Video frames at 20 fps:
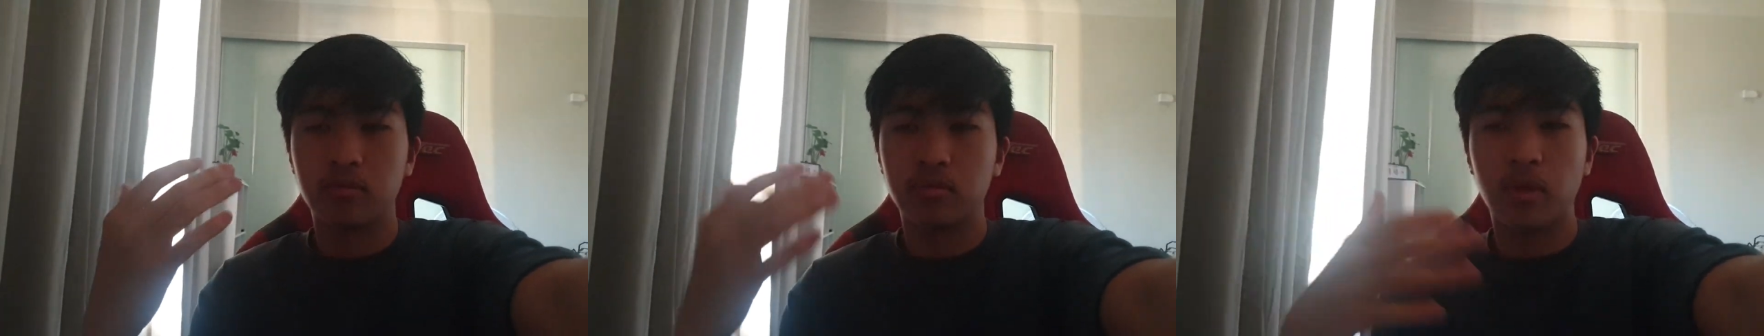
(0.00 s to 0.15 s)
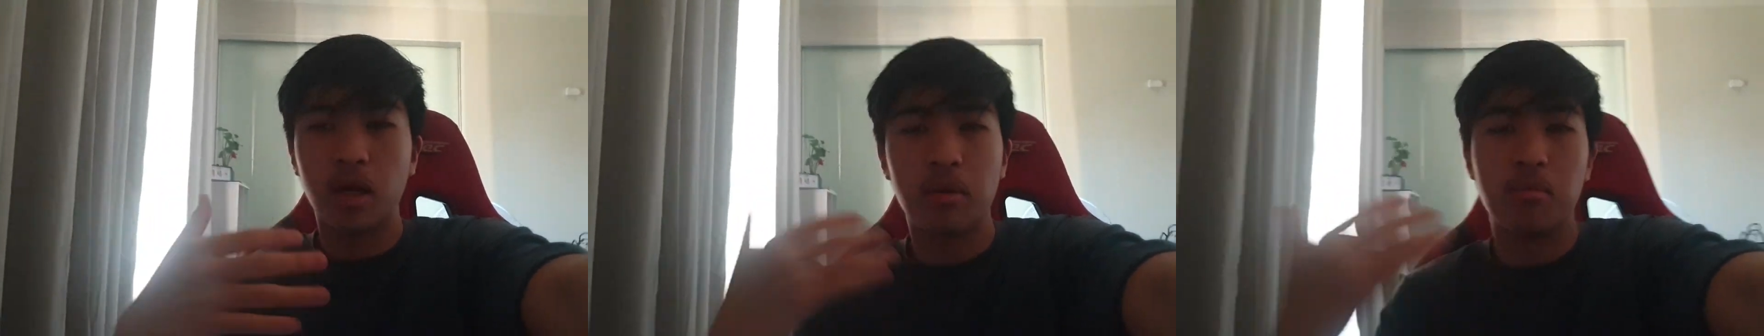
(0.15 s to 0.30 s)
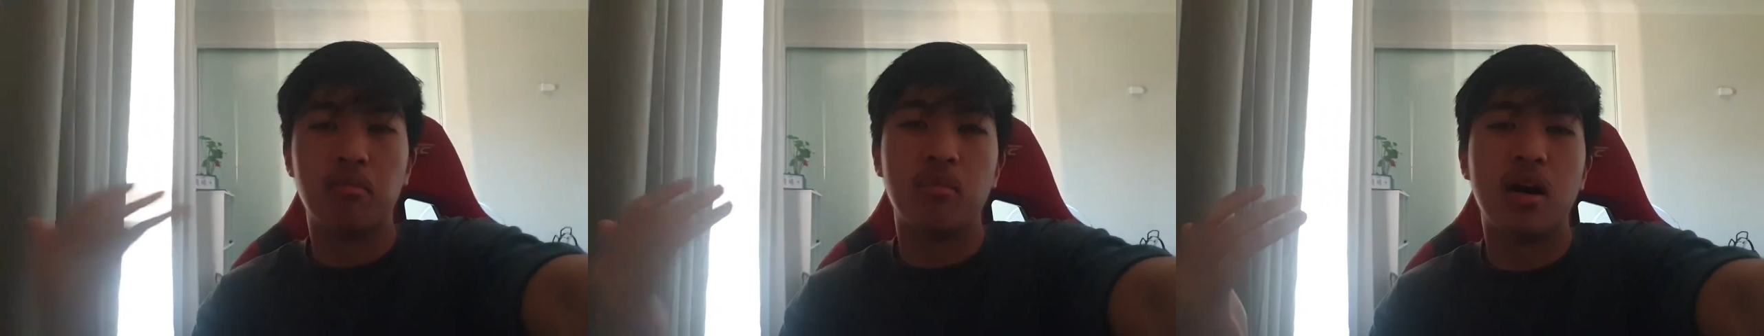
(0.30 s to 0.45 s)

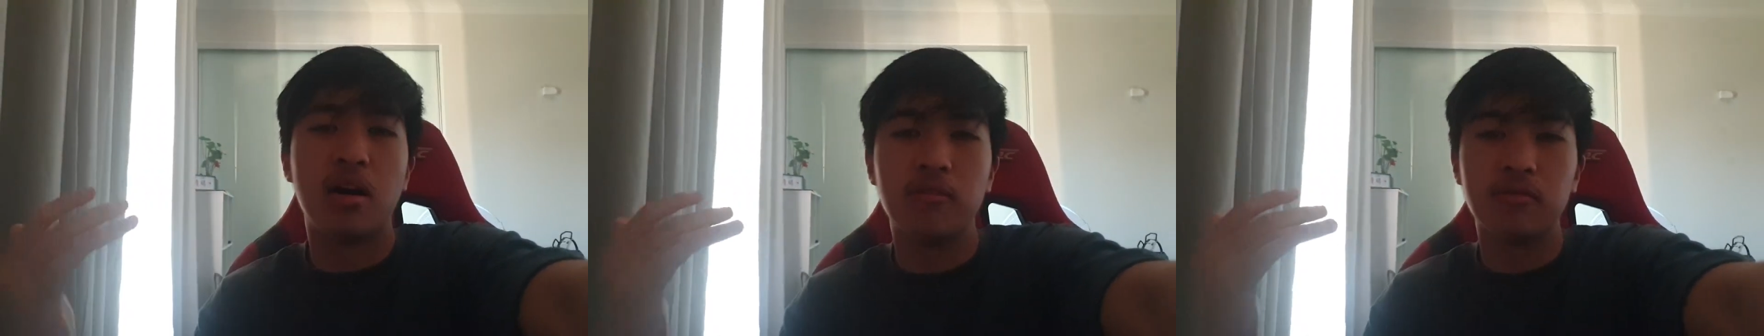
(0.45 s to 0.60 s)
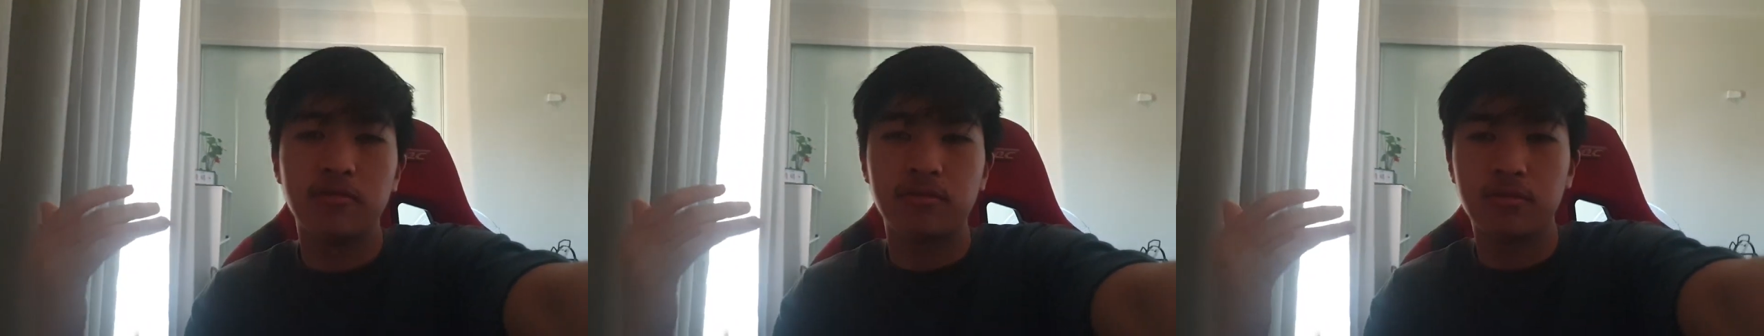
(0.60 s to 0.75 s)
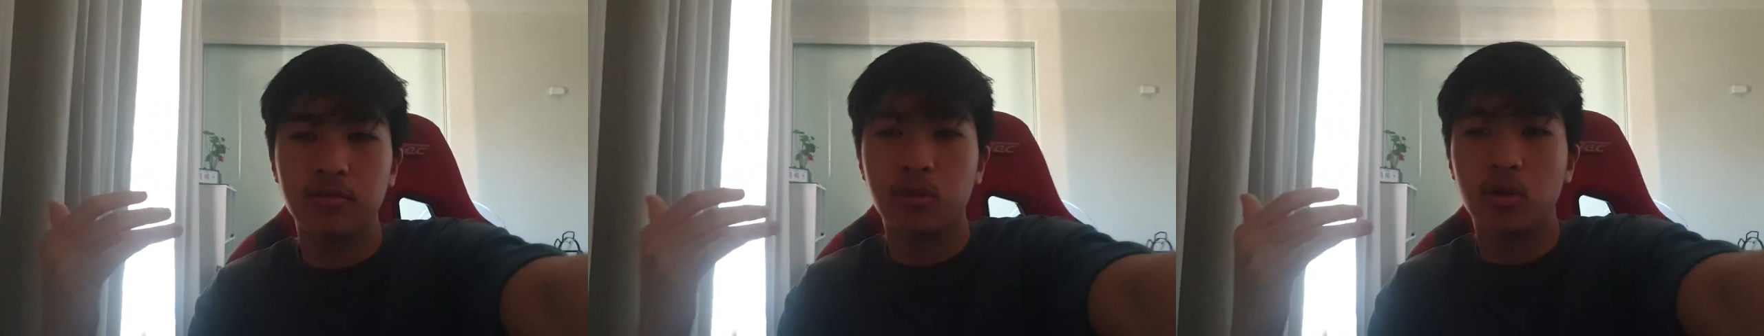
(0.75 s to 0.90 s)
my
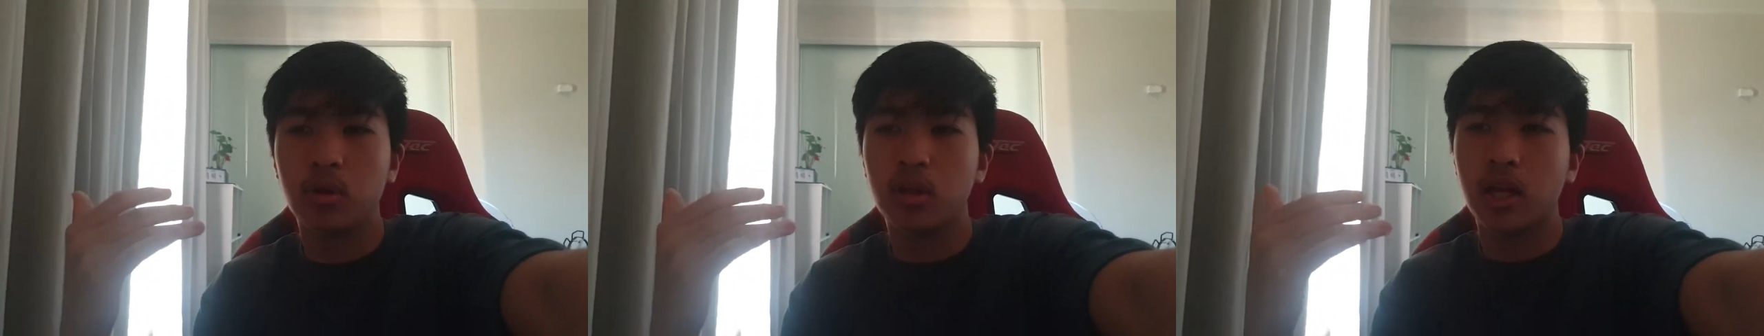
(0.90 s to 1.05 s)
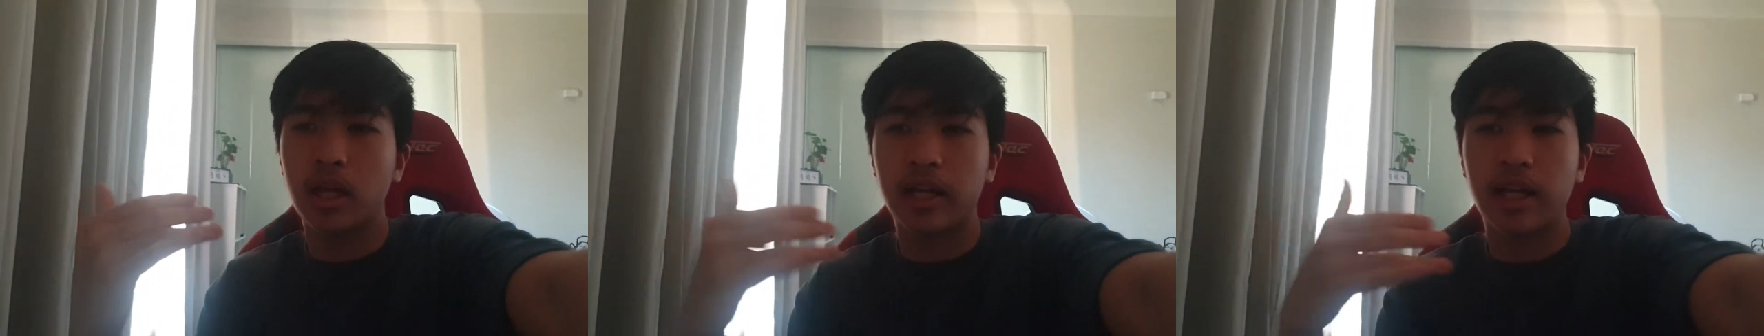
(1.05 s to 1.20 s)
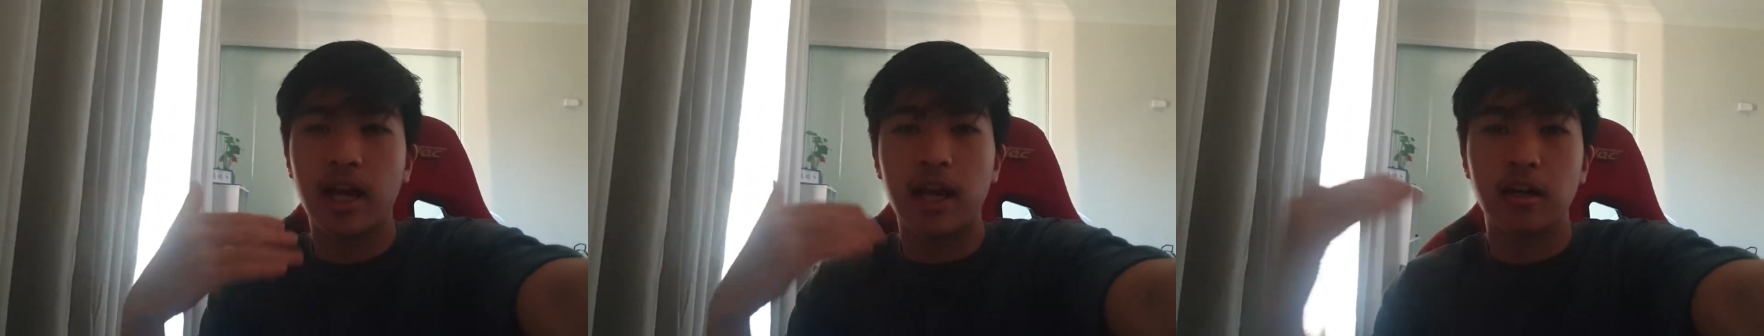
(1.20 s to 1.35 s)
month or
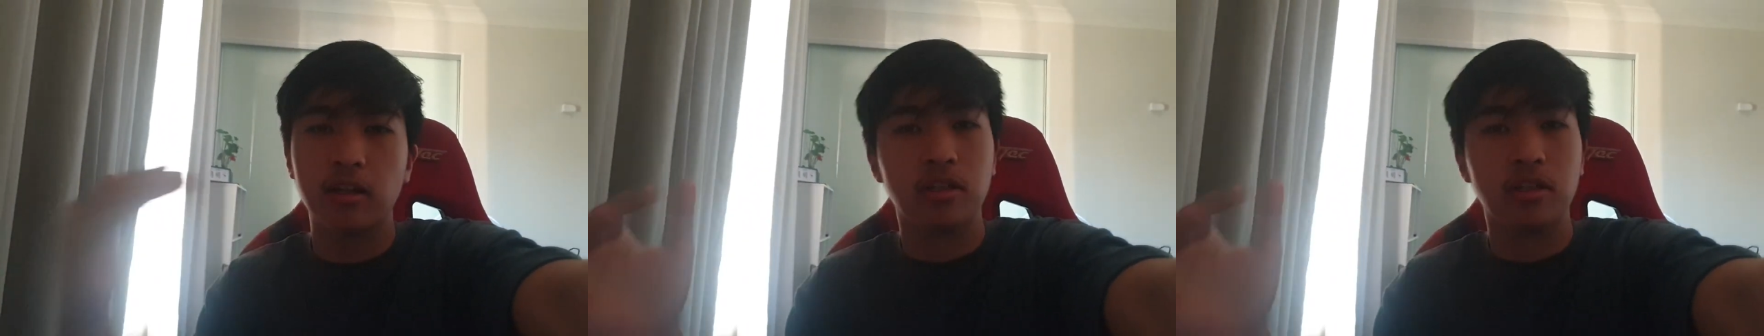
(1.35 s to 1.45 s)
like how